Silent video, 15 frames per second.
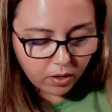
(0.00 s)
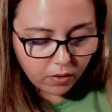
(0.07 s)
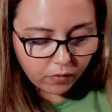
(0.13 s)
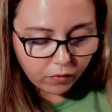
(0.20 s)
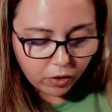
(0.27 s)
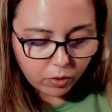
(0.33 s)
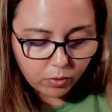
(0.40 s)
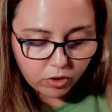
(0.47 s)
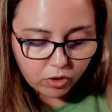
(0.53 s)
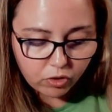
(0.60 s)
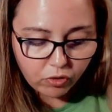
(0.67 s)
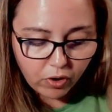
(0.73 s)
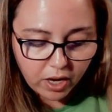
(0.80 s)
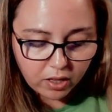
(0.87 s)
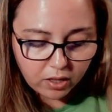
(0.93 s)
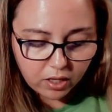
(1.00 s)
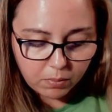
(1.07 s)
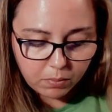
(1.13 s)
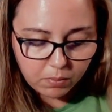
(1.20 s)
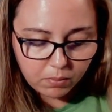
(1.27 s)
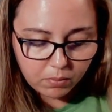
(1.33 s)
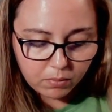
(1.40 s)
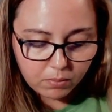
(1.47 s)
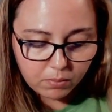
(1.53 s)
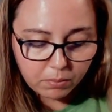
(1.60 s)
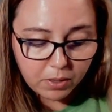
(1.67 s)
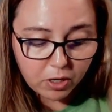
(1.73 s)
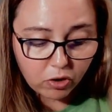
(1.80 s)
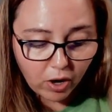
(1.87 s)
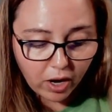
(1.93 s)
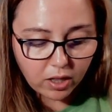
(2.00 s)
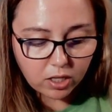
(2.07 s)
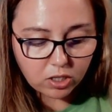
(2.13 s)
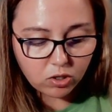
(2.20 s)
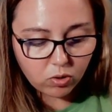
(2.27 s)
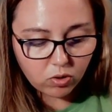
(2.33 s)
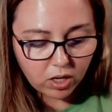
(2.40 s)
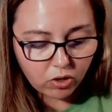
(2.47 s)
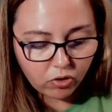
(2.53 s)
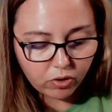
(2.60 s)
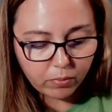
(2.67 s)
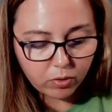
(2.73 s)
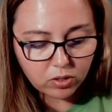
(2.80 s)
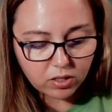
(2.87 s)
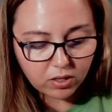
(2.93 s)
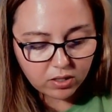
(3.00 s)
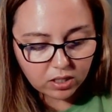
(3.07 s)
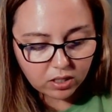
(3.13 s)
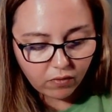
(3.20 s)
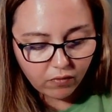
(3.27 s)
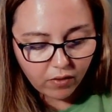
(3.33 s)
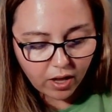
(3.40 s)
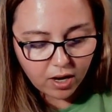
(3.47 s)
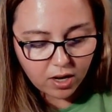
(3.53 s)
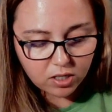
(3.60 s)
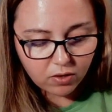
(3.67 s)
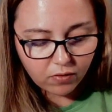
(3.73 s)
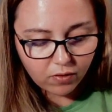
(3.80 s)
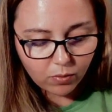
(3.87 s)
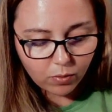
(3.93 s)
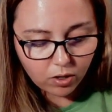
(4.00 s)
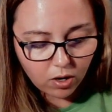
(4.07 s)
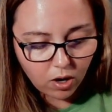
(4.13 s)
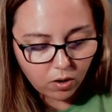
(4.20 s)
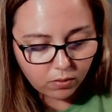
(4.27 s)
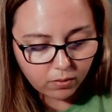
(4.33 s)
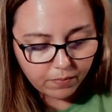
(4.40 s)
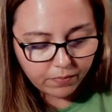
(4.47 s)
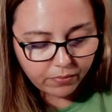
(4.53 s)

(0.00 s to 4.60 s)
for it would be greatly to Grumio's disadvantage if it were known.